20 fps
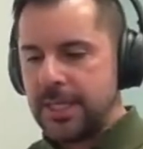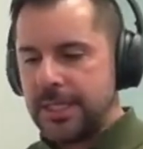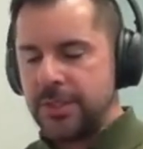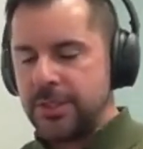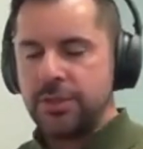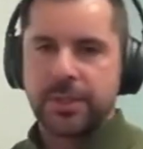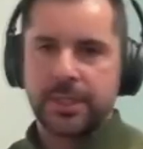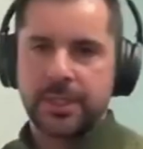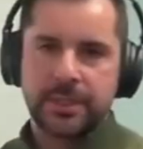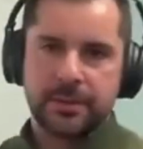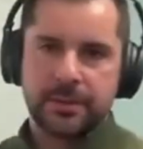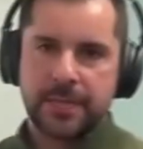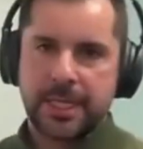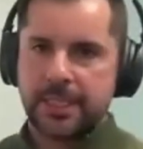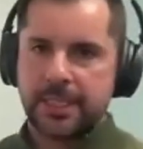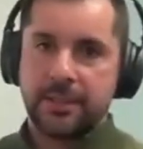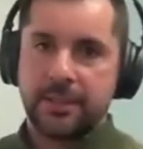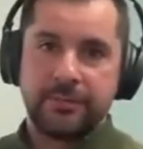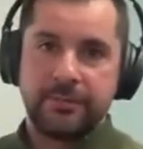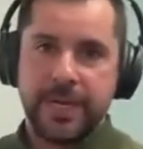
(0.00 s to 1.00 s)
and you can
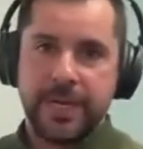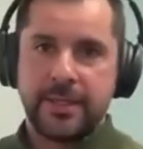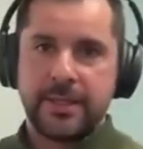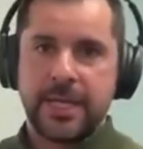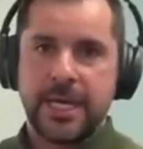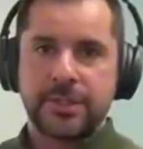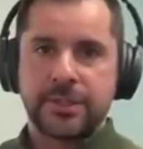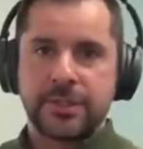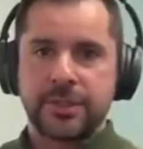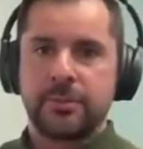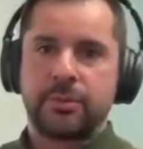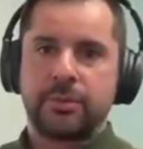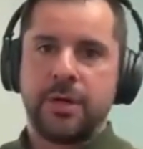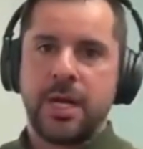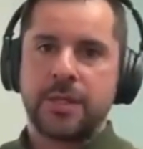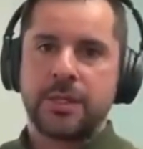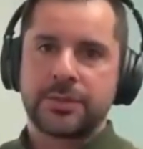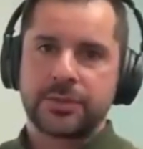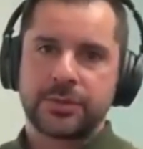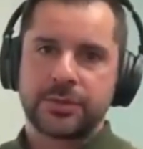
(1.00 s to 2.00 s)
like convey that to the
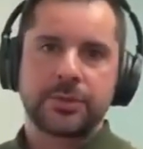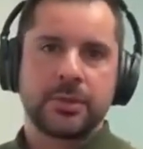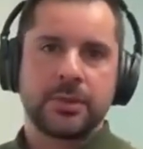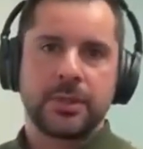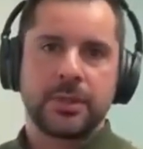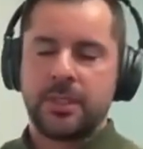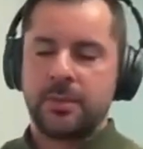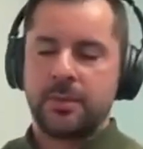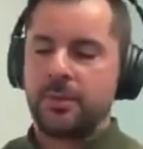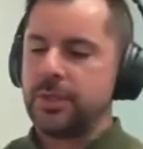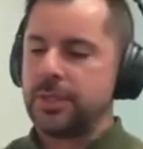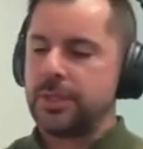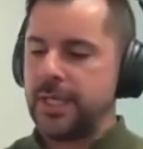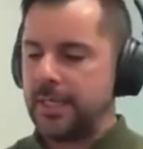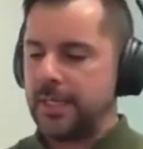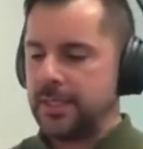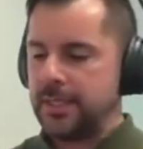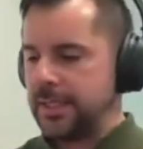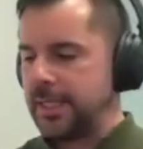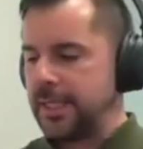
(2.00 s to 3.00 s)
processor, like
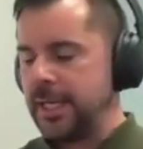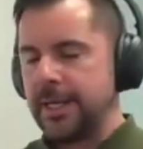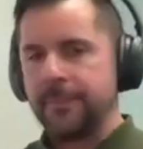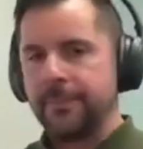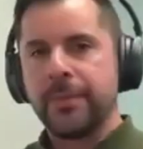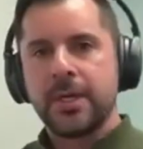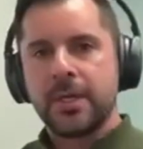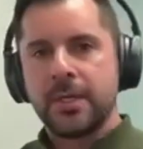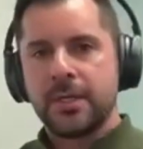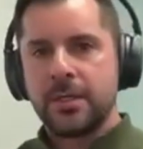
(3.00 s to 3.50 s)
communicate like, hey,